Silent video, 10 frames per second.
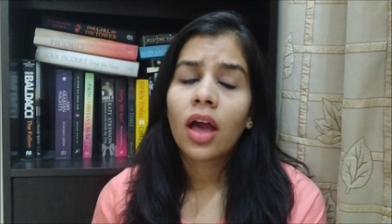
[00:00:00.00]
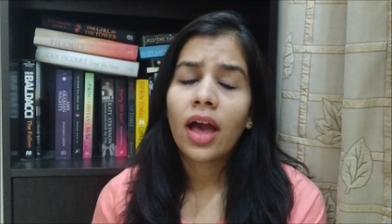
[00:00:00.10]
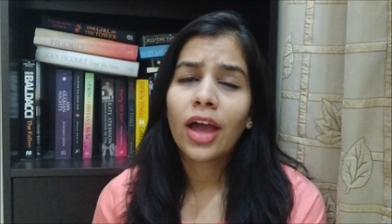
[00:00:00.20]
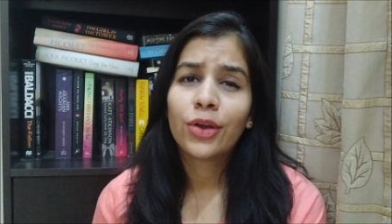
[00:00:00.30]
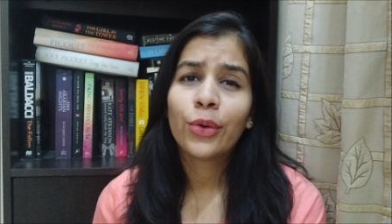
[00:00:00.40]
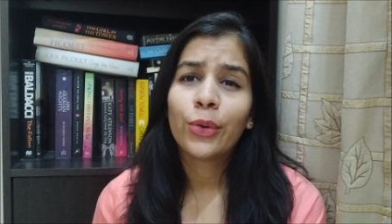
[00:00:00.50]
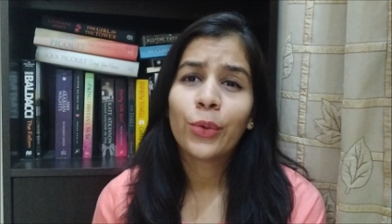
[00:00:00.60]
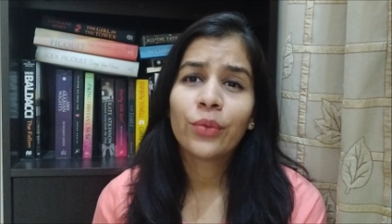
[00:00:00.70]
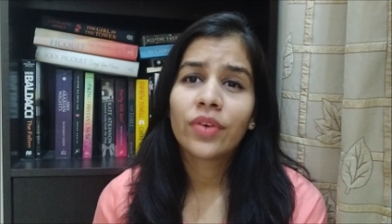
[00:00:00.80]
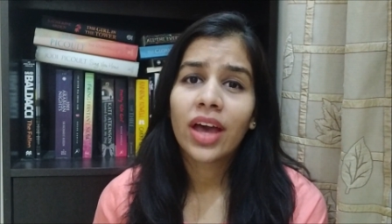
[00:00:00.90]
I don't
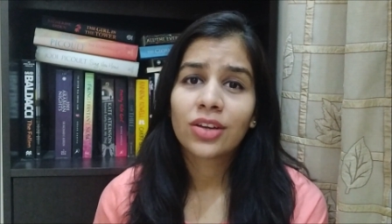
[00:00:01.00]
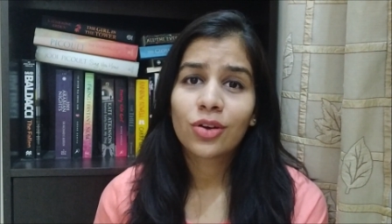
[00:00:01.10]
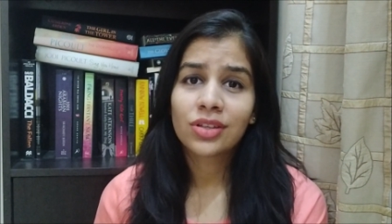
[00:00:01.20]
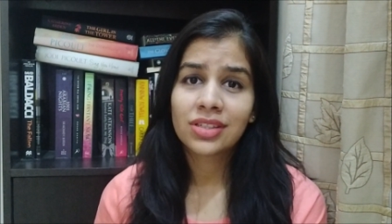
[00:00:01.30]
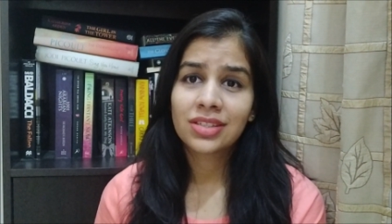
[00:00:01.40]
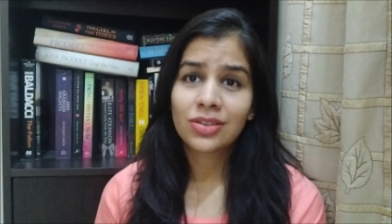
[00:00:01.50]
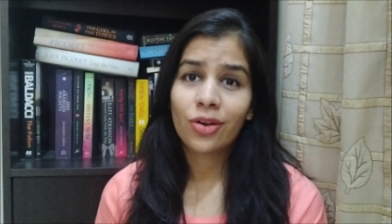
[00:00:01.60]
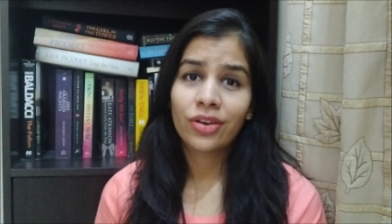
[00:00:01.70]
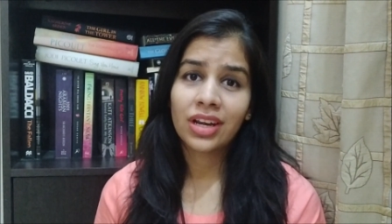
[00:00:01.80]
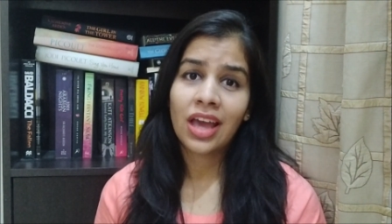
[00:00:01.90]
know when, because it's
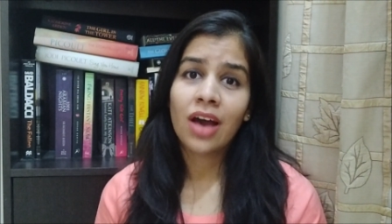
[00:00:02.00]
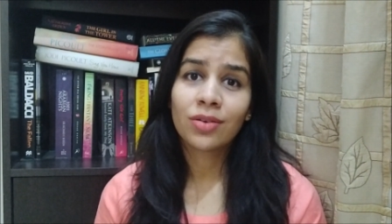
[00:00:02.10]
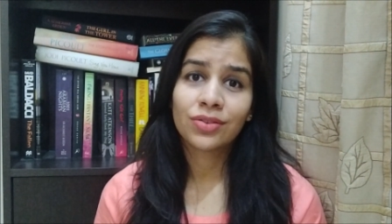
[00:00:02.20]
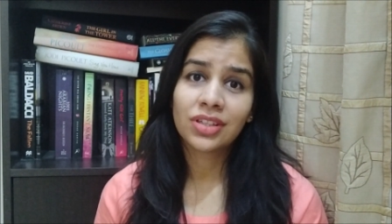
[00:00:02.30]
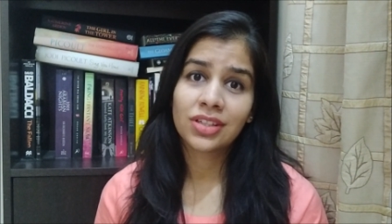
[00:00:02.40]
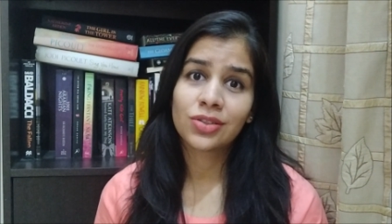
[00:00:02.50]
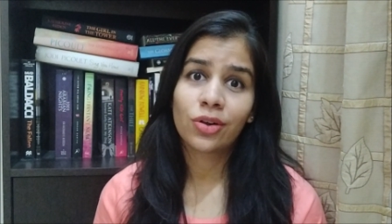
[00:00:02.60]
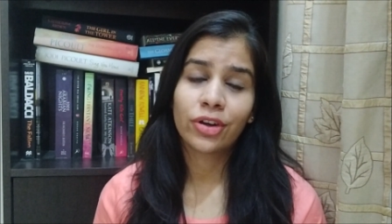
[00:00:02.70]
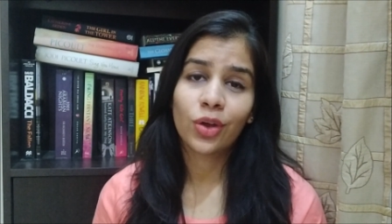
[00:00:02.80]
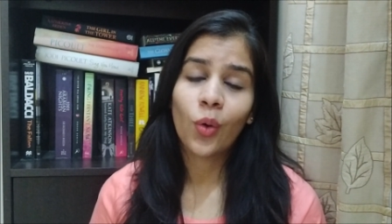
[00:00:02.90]
already half of the year is
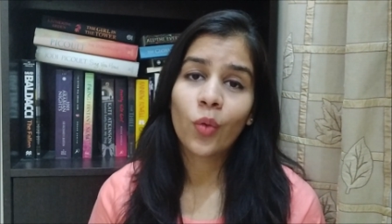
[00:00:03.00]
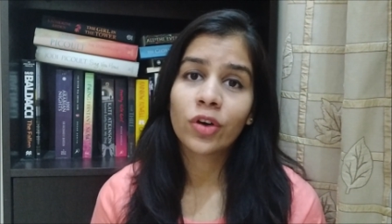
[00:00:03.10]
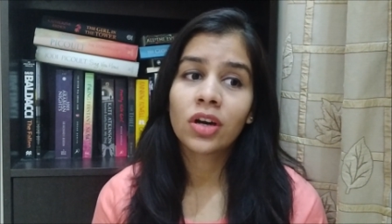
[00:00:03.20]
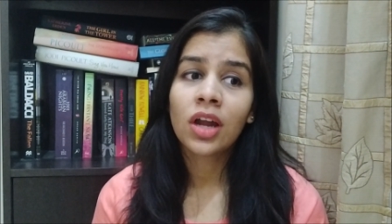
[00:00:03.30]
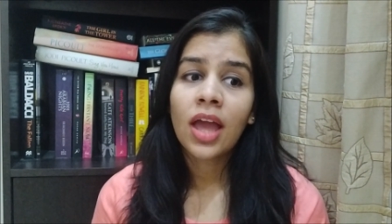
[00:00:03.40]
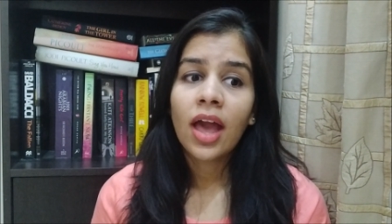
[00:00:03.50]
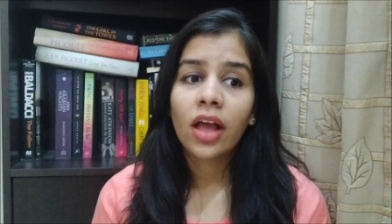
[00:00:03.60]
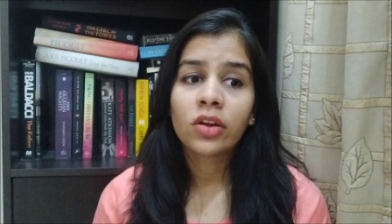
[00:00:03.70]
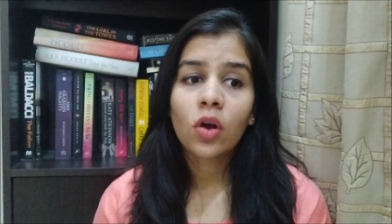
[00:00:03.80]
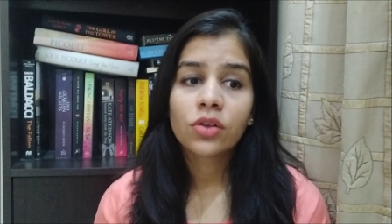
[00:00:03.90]
already over.
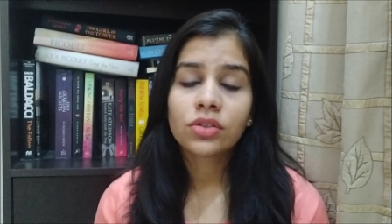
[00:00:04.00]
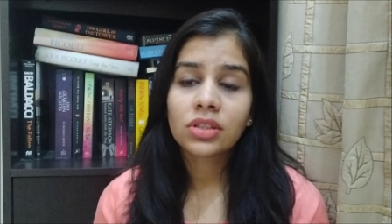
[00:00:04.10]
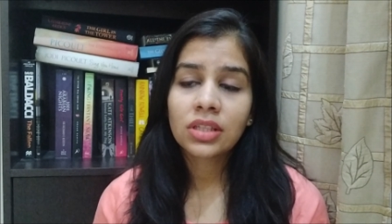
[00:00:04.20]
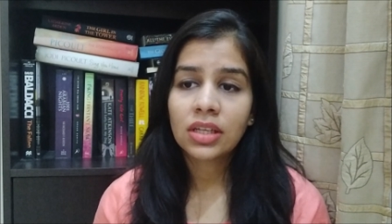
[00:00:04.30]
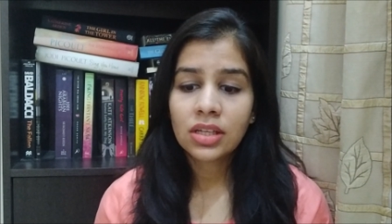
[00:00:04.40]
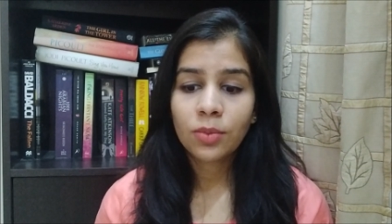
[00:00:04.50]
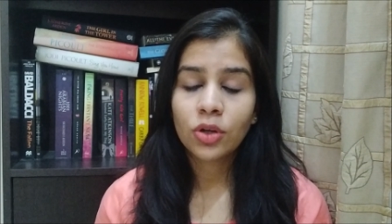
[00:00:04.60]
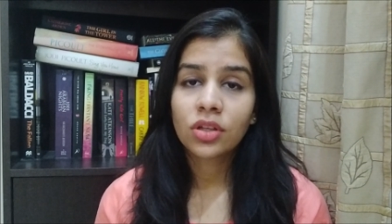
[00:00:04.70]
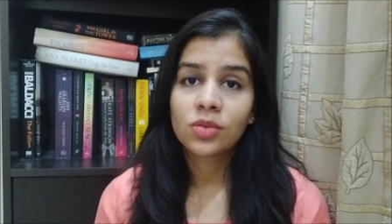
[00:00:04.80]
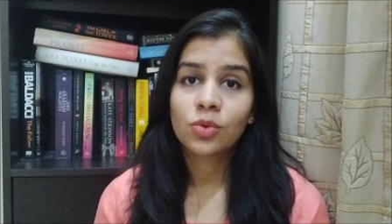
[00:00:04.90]
And also the thing
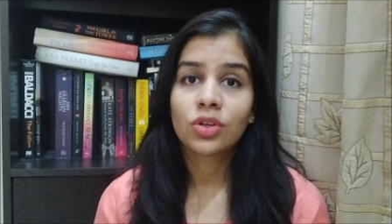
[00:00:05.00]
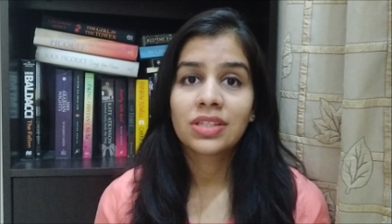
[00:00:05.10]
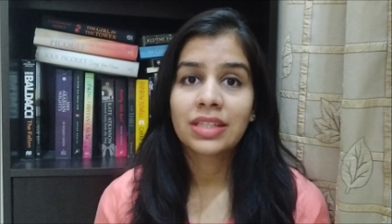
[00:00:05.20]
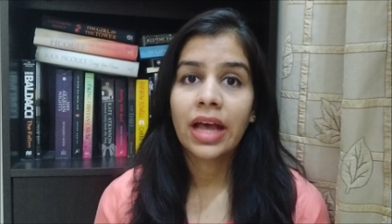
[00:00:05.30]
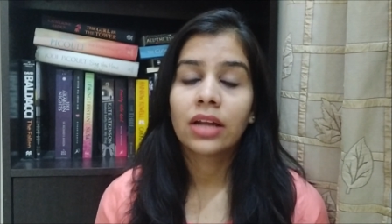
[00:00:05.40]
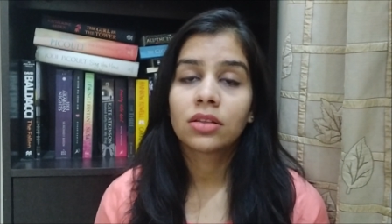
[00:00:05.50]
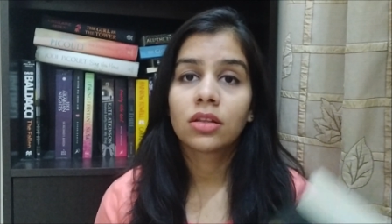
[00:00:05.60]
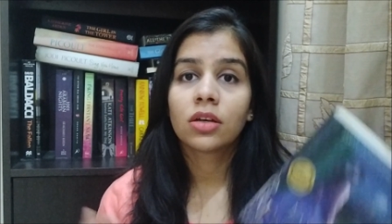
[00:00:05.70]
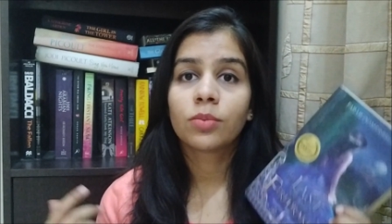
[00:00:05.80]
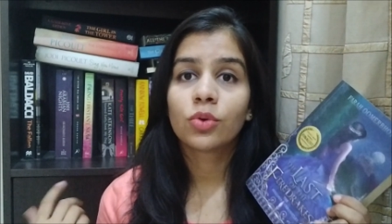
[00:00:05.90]
about this book is that
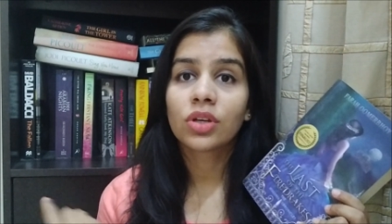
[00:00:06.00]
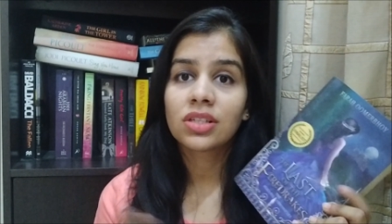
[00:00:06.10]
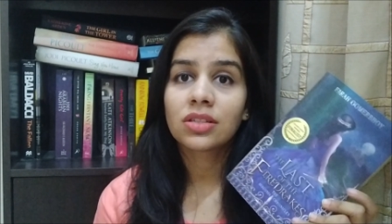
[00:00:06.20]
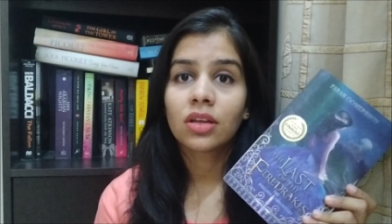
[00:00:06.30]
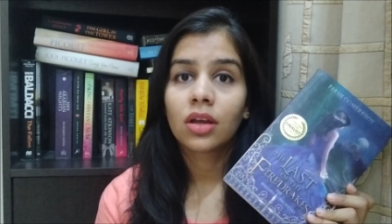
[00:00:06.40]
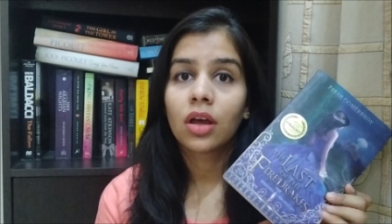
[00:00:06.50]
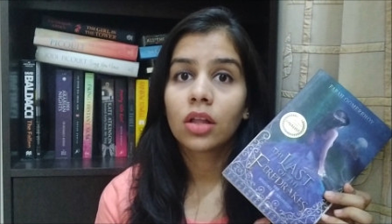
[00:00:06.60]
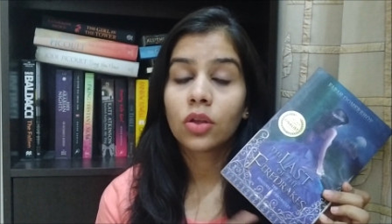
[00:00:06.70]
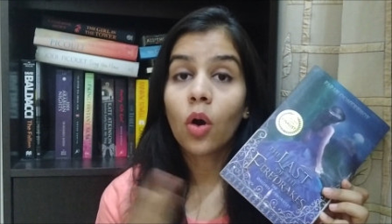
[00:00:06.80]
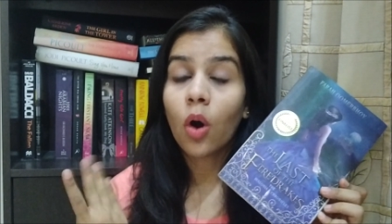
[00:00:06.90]

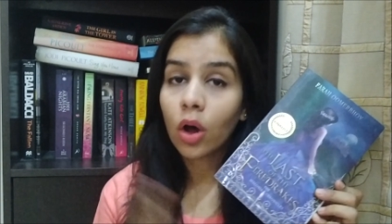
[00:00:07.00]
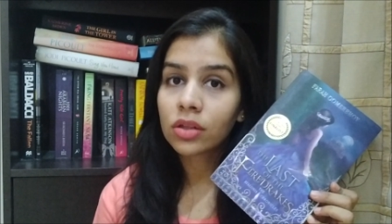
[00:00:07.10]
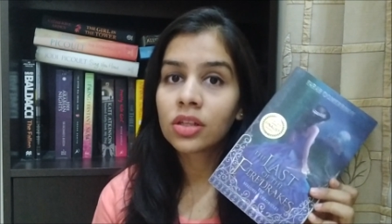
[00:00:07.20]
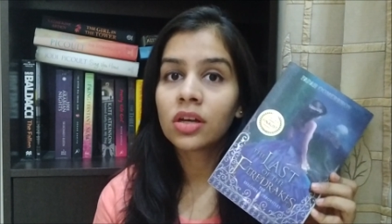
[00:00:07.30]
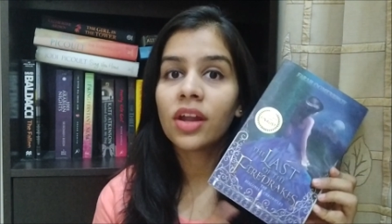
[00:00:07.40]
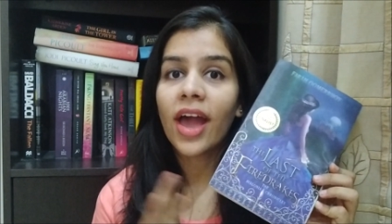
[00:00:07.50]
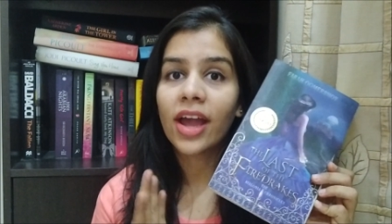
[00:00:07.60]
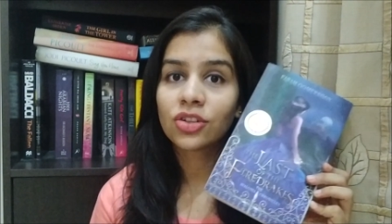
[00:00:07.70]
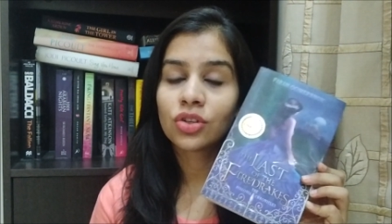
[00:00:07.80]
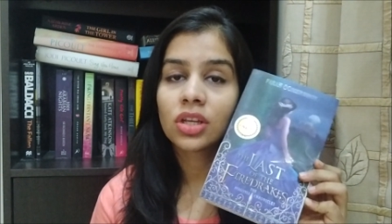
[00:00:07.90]
the author
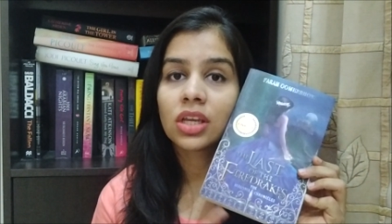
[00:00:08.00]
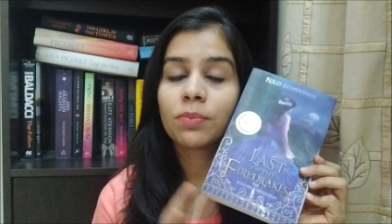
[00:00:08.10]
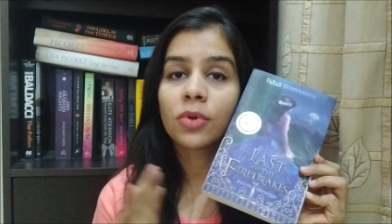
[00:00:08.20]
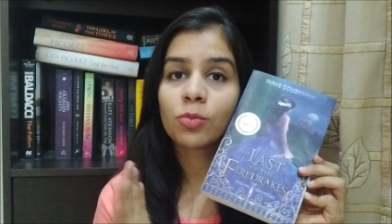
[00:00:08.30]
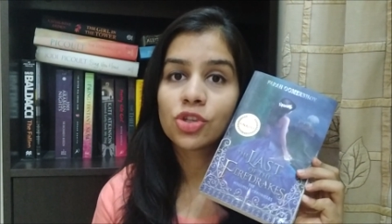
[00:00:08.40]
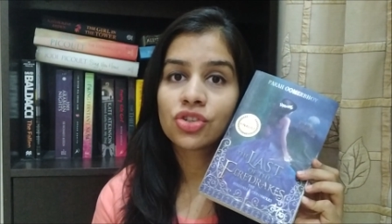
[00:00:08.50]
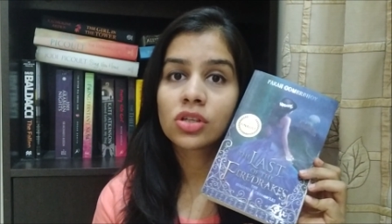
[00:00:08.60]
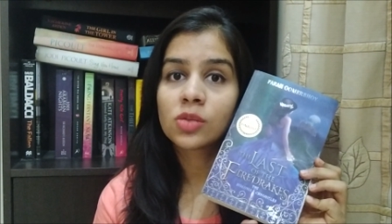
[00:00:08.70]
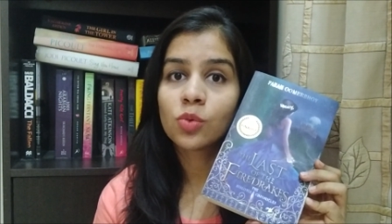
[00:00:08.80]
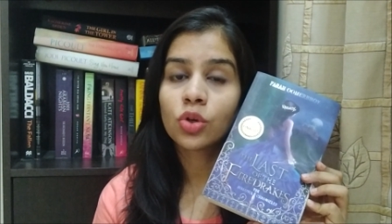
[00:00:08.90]
actually published
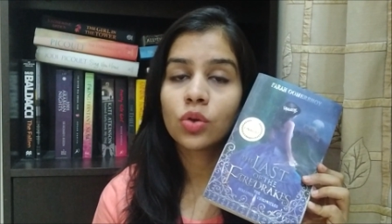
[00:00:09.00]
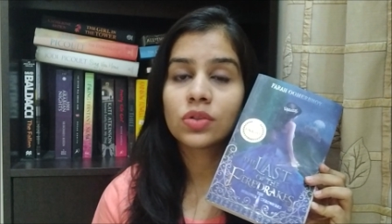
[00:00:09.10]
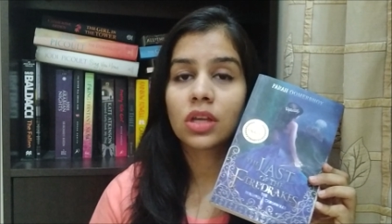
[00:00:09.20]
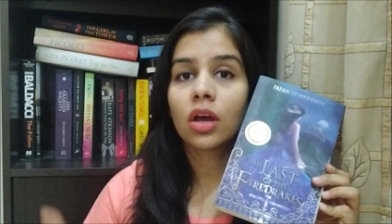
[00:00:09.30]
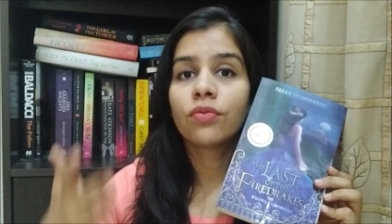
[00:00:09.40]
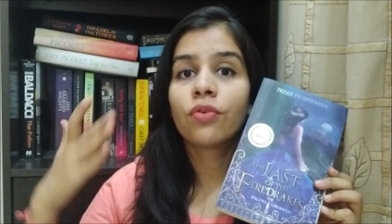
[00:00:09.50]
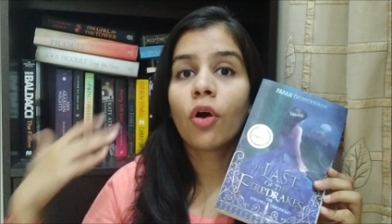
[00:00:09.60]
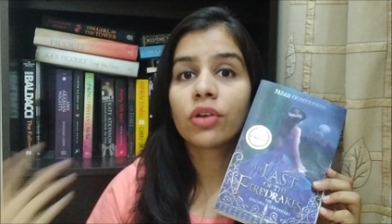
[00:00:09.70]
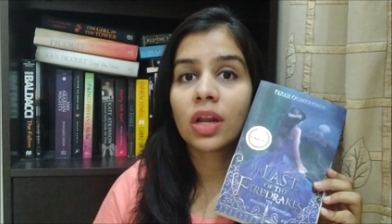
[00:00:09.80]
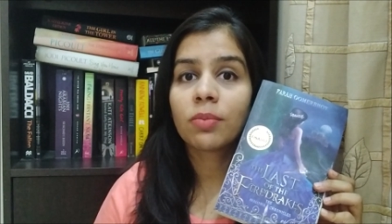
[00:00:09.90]
his book using a
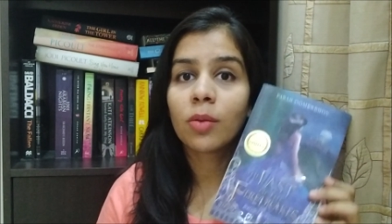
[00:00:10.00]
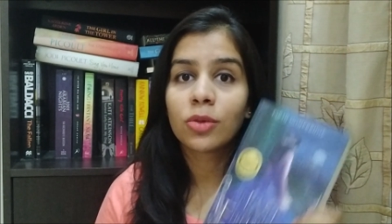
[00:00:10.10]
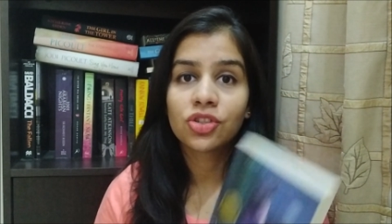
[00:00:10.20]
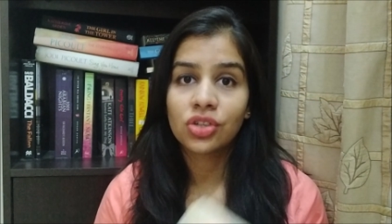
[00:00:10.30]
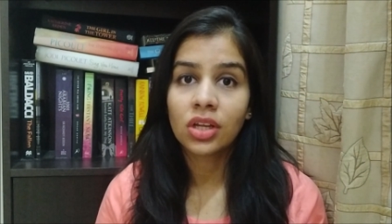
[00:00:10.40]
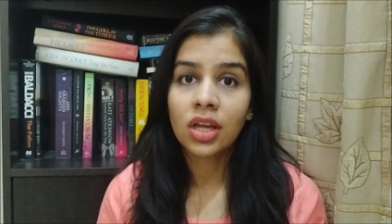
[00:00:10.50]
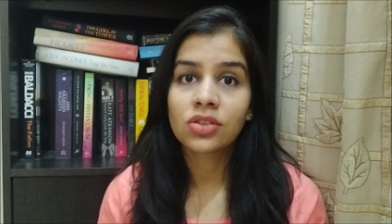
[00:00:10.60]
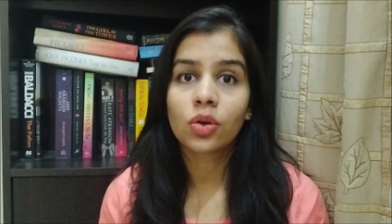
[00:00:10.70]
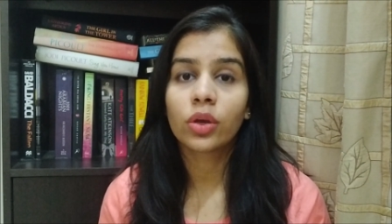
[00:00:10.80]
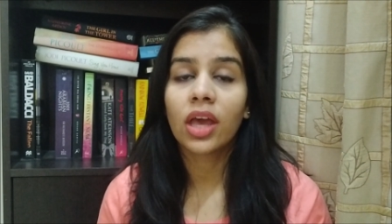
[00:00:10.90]
foreign publishing.
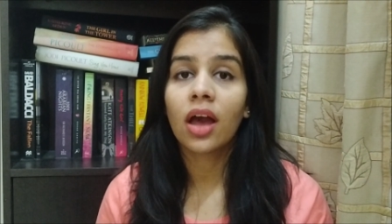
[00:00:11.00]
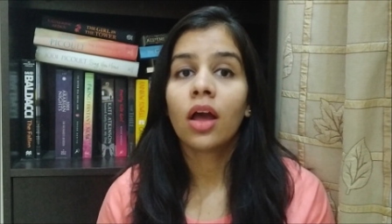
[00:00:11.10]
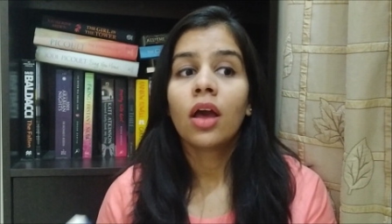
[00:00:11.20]
So yeah,